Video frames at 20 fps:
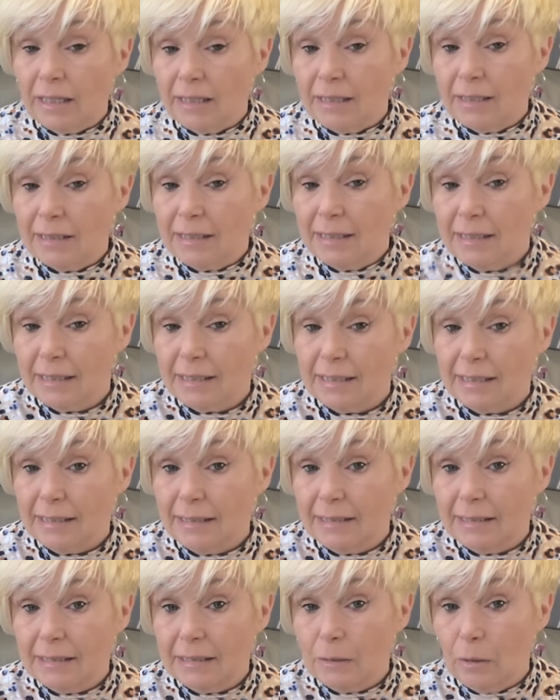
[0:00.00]
and
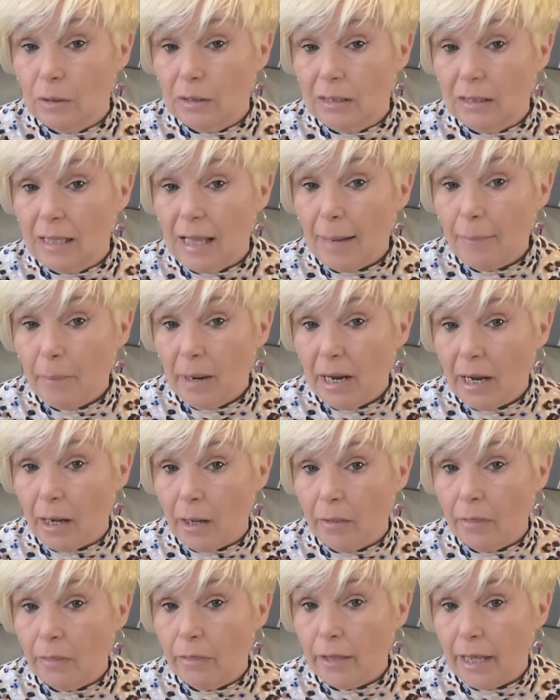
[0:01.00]
slap
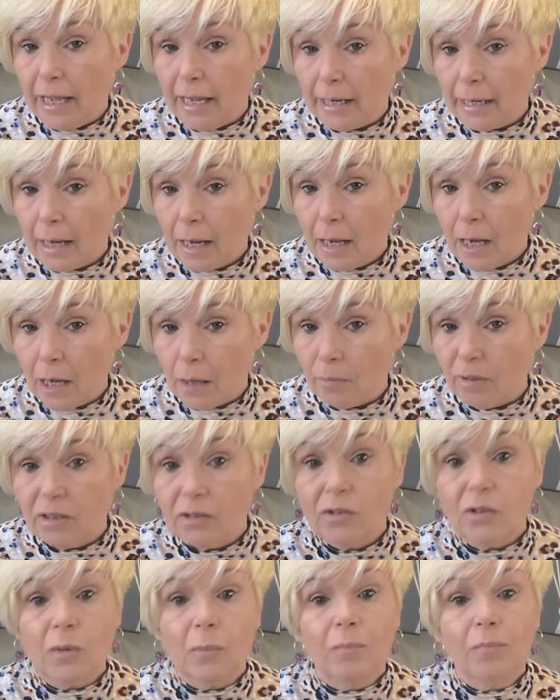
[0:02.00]
it on their
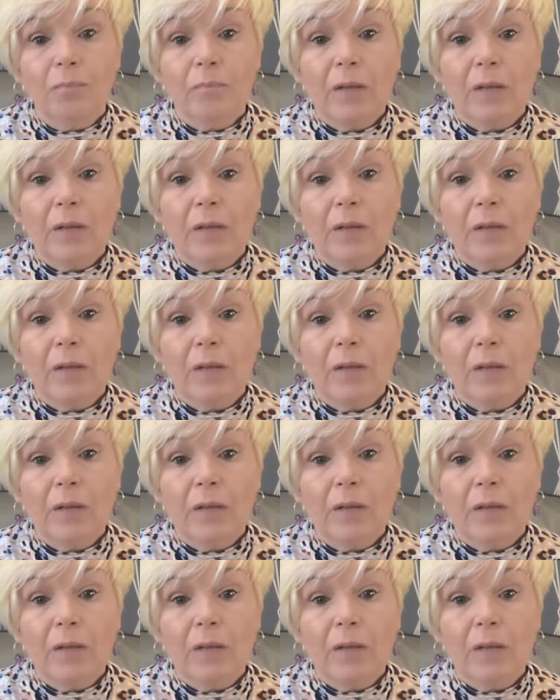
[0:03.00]
garment